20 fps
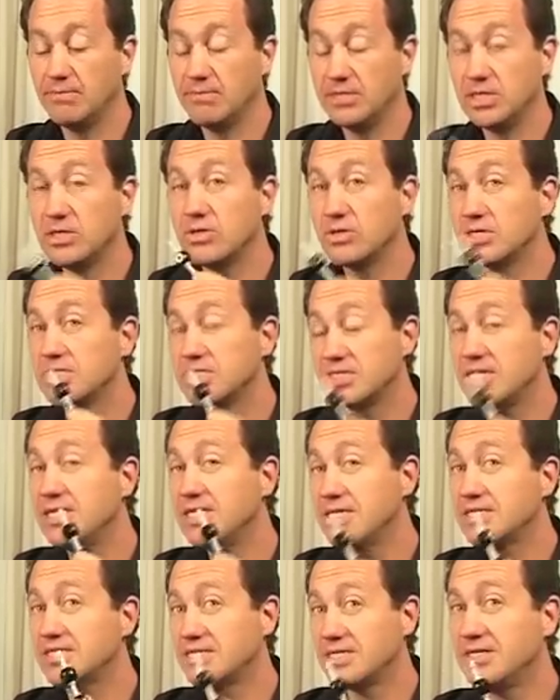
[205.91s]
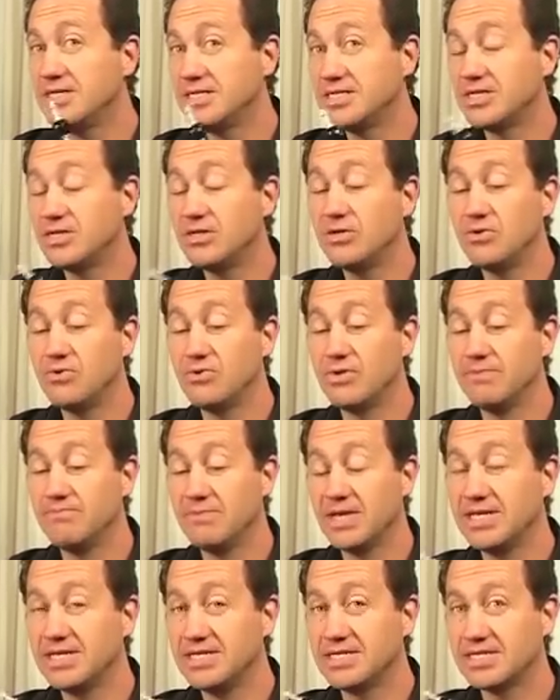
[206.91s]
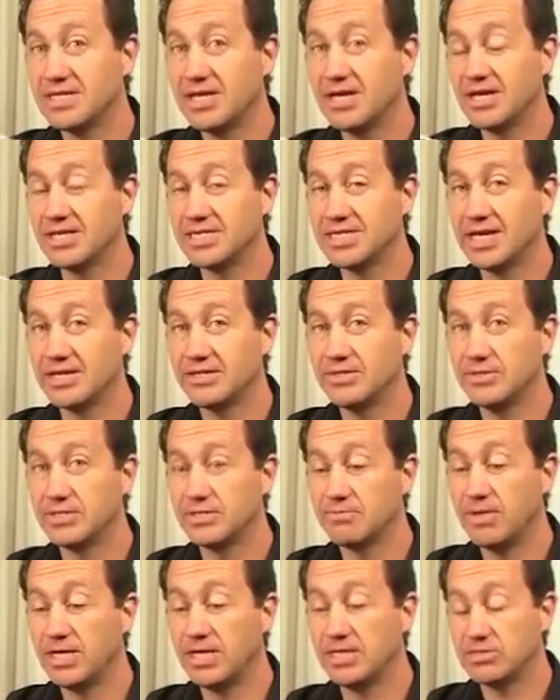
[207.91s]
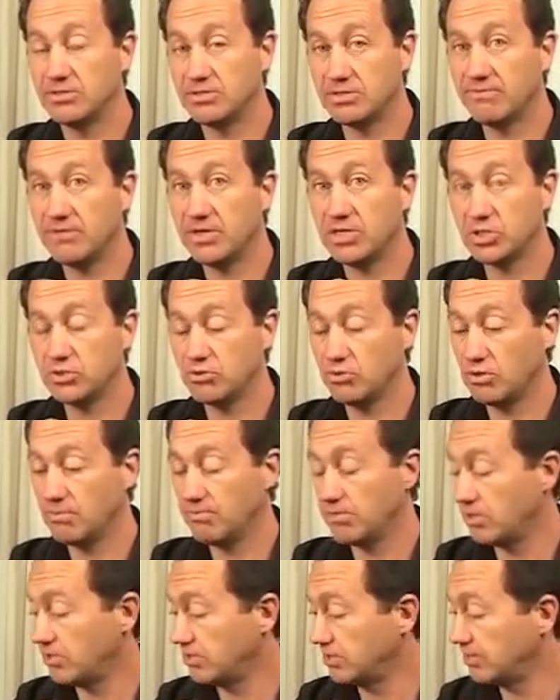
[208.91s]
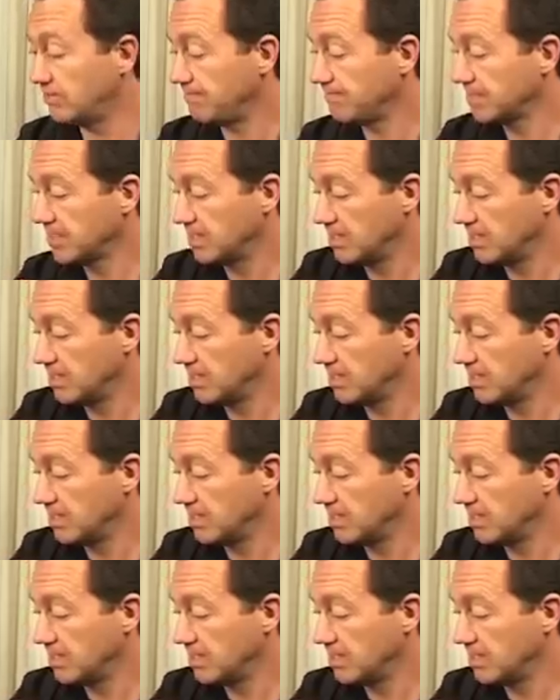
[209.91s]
But you can see C two in many stars out in space. It's a very strong bond.